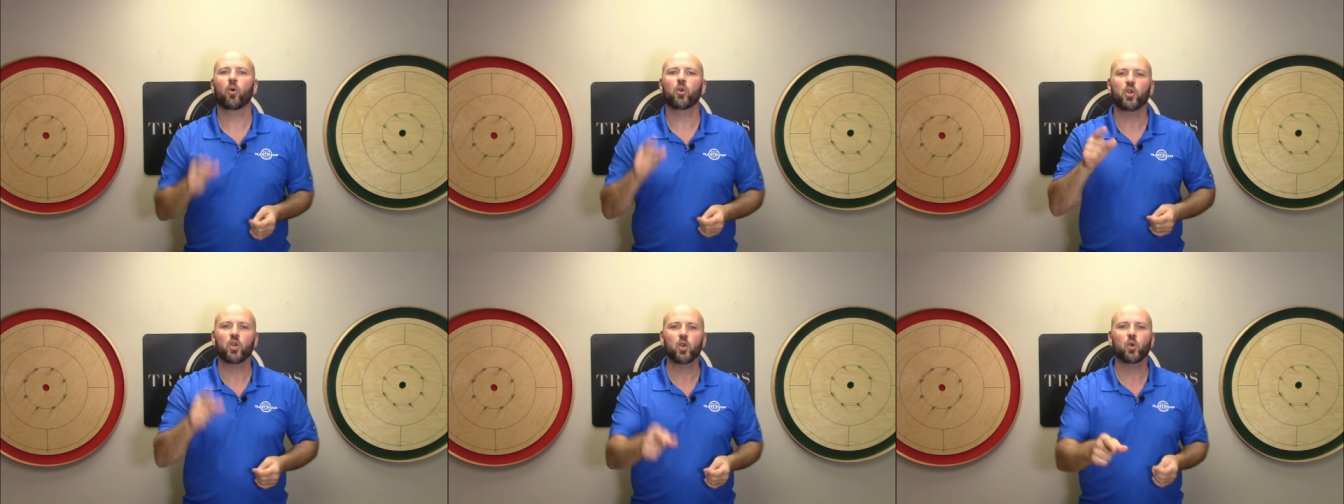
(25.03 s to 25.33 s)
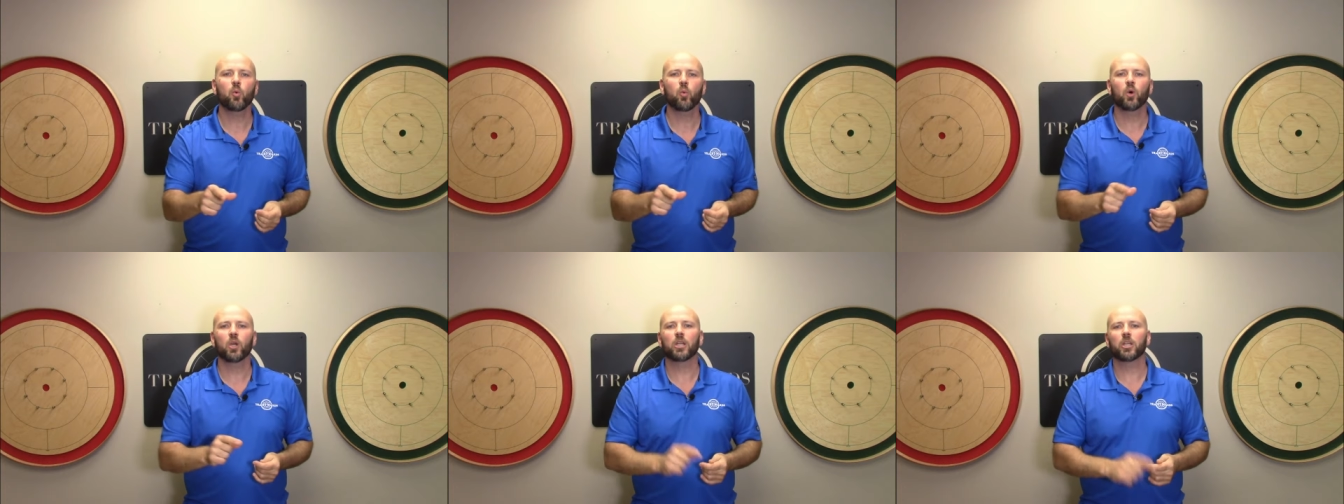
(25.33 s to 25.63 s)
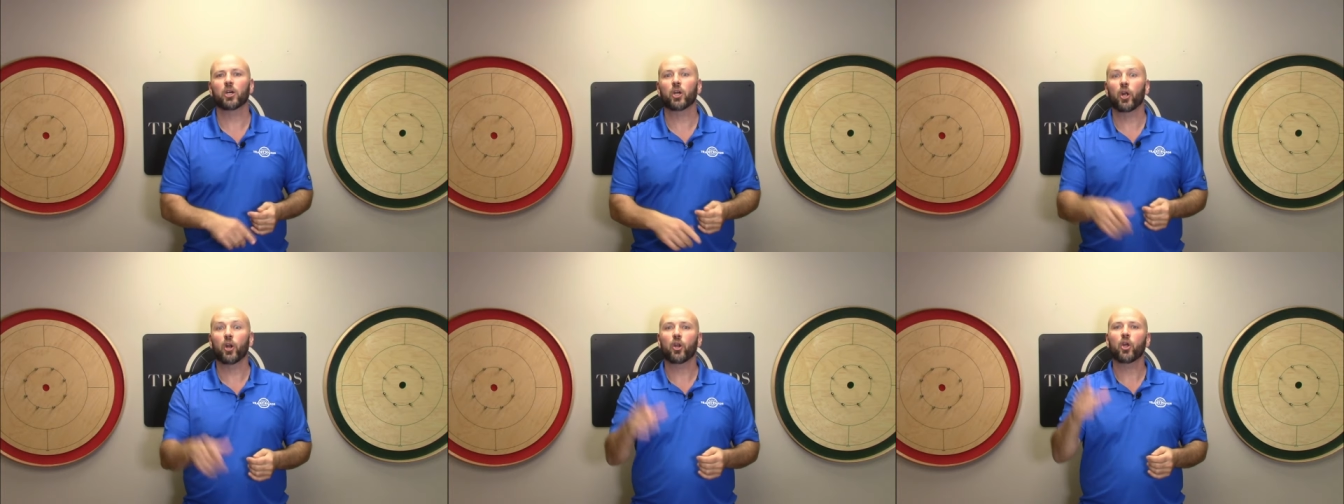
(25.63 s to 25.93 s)
you will
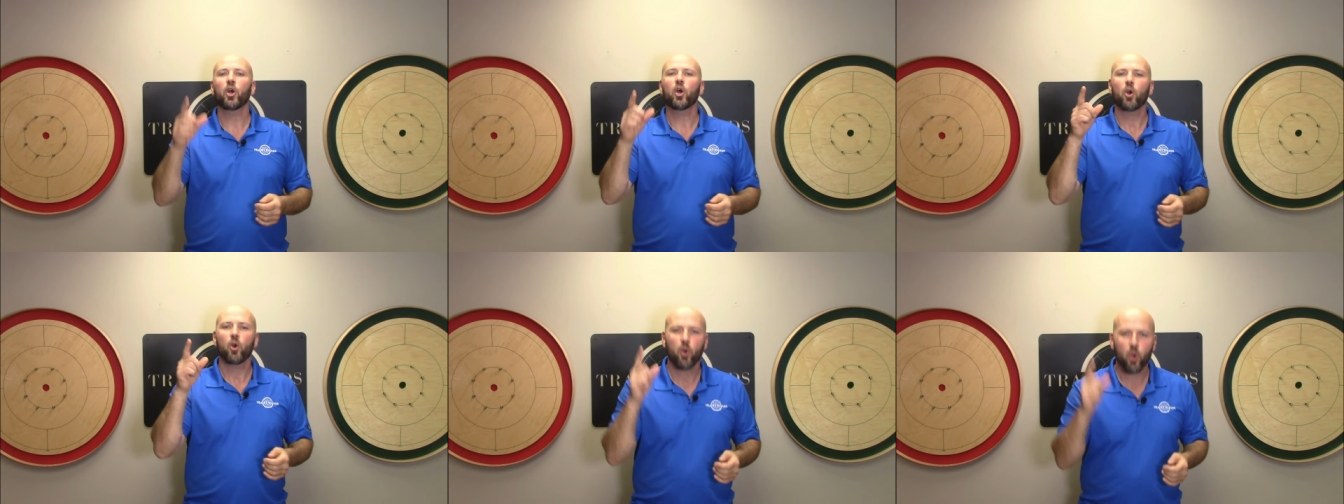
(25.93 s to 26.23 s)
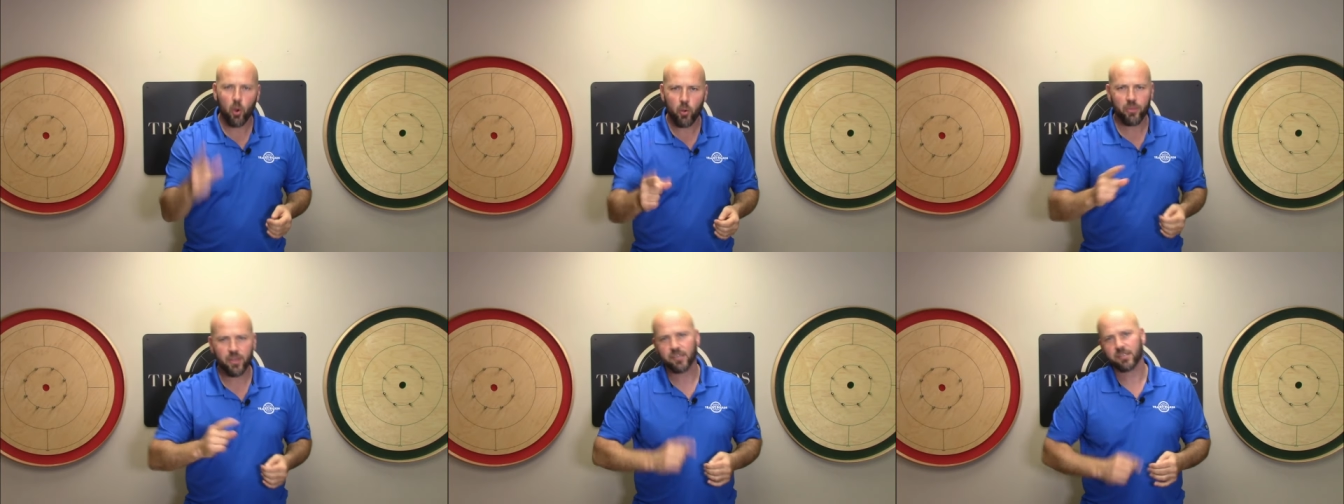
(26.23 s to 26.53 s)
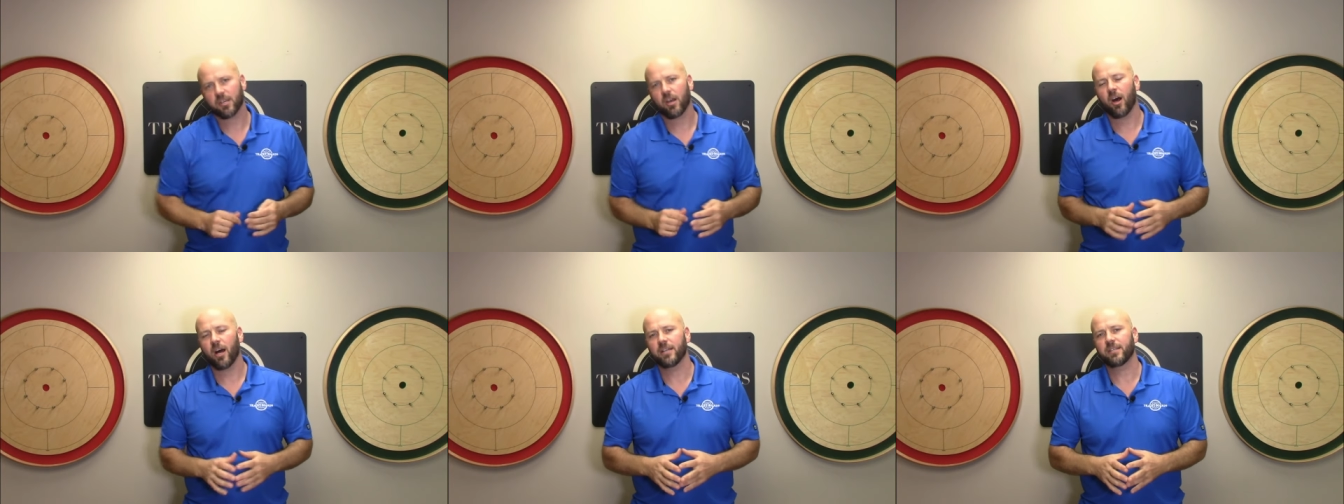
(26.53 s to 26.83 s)
learn who this
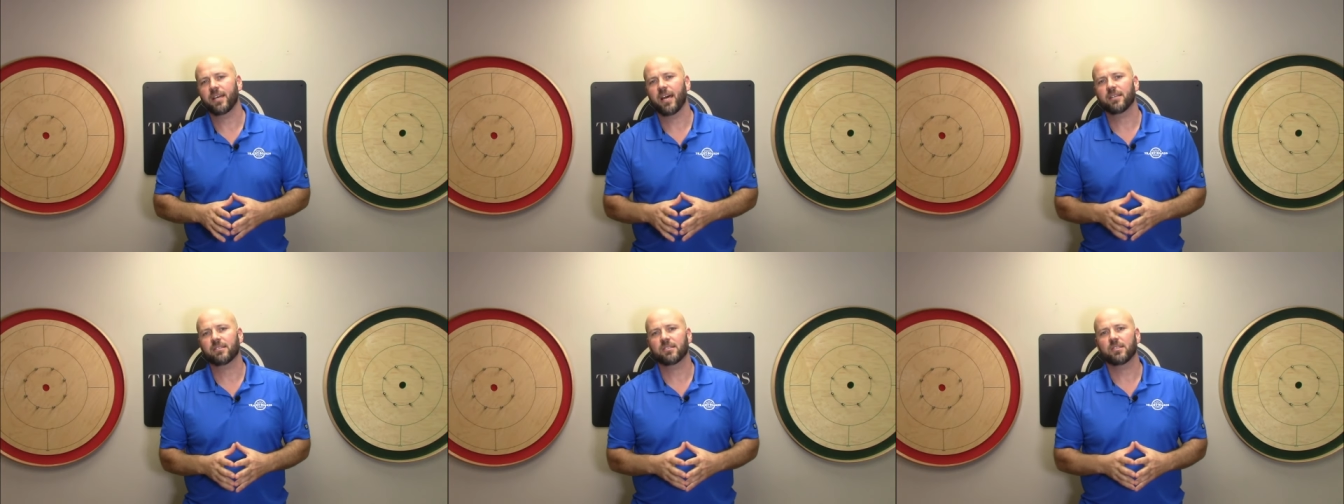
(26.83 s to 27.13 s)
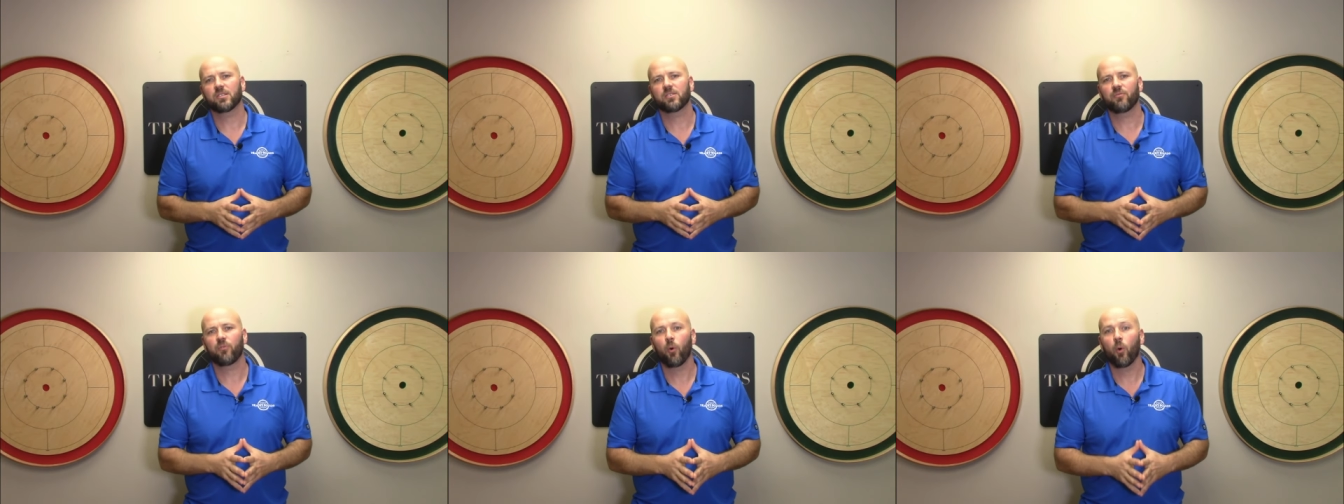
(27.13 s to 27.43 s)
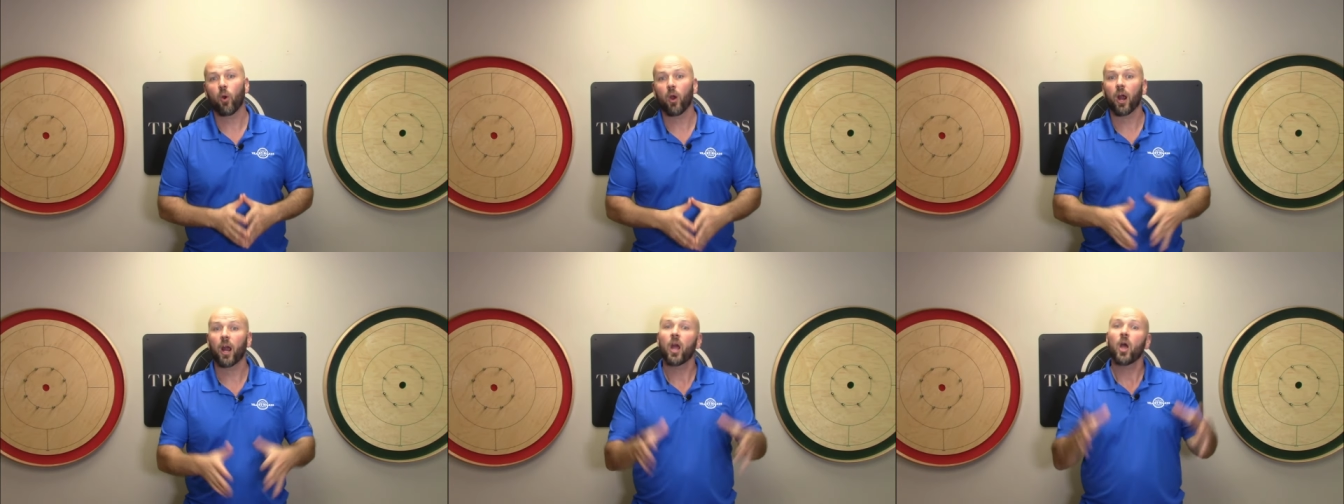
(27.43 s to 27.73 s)
contest is
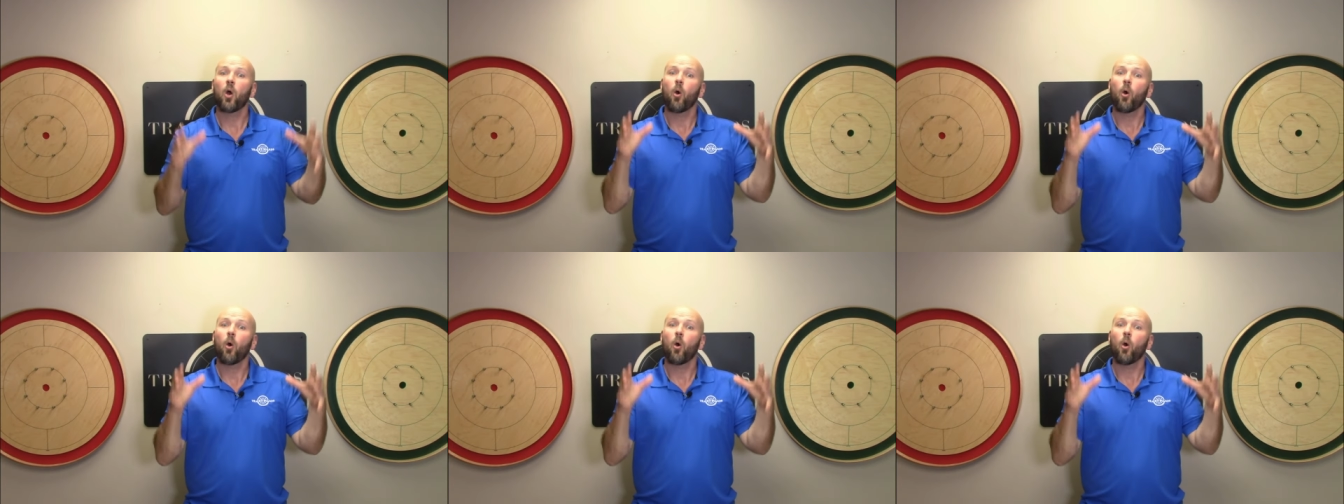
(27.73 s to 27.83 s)
for,